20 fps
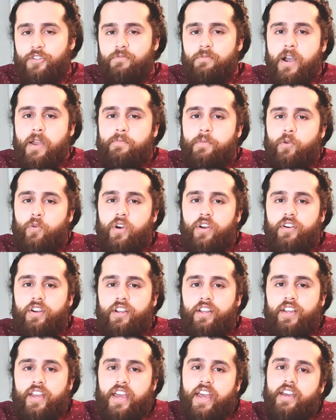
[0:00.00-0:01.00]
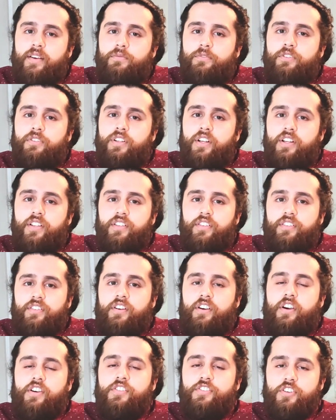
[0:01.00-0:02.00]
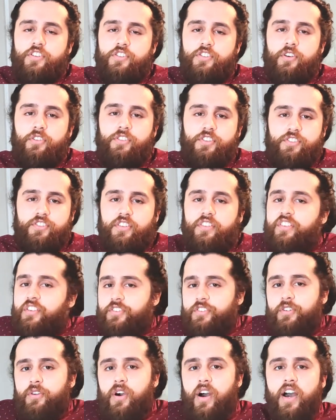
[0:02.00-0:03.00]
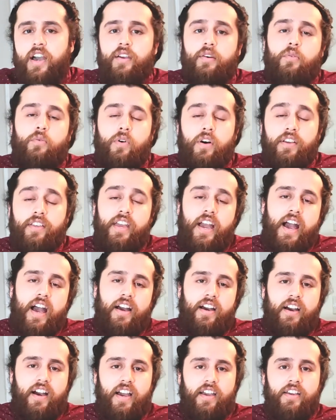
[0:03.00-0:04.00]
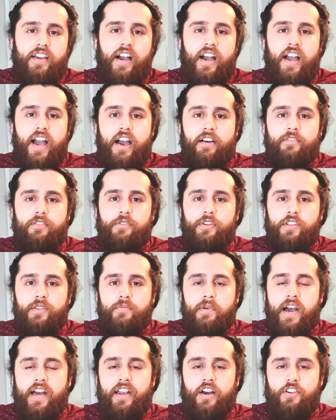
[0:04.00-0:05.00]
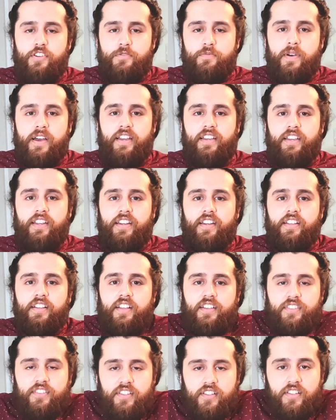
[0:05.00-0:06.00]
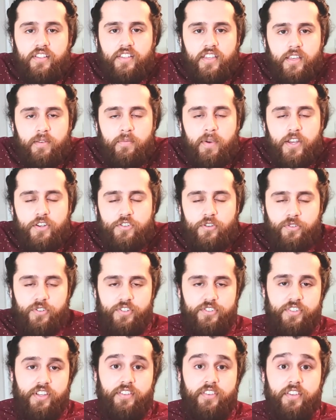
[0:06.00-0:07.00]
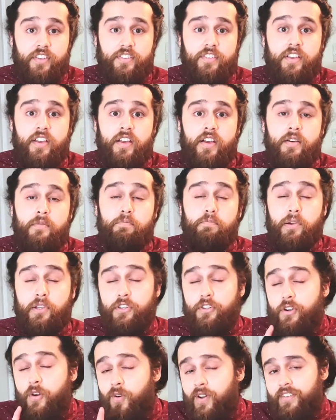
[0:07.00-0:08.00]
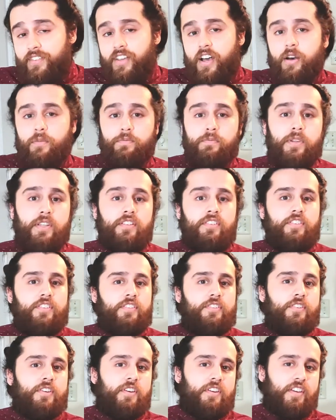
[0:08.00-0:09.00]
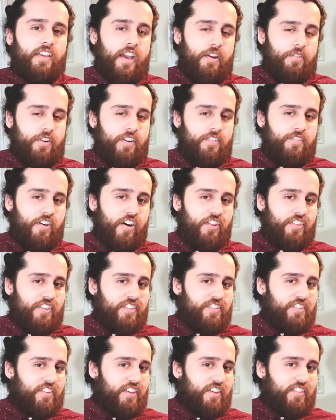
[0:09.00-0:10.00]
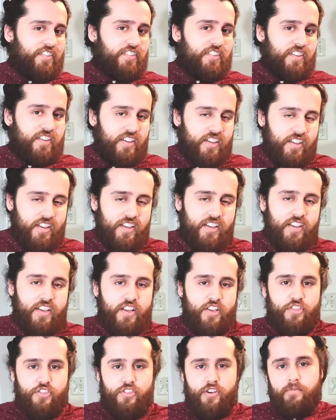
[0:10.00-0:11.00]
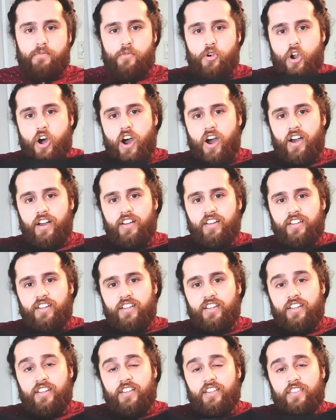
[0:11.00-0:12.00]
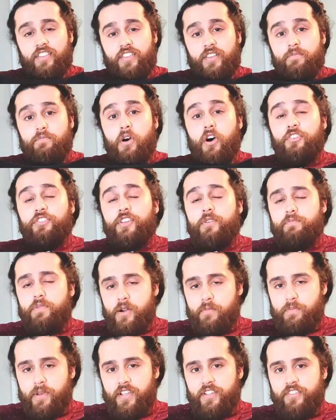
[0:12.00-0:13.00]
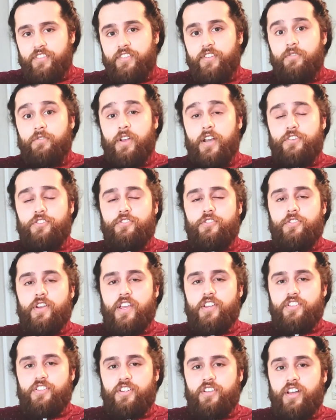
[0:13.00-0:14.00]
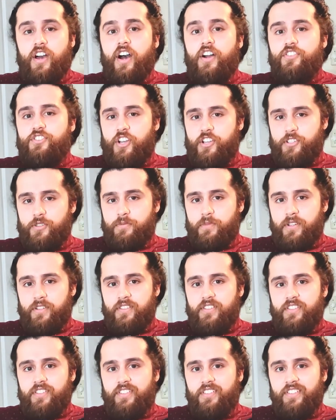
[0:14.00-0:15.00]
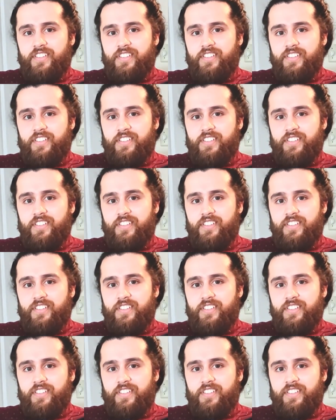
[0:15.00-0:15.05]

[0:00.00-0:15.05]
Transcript: you might be wondering, hey Abdullah, aren't your shoulders a little too high? Well, yeah, I have a really bad hunchback and I like to keep my shoulders like this. But you know what's helped me to get rid of all these things? The MRAW, the Multi-Purpose Restoration Adjustment.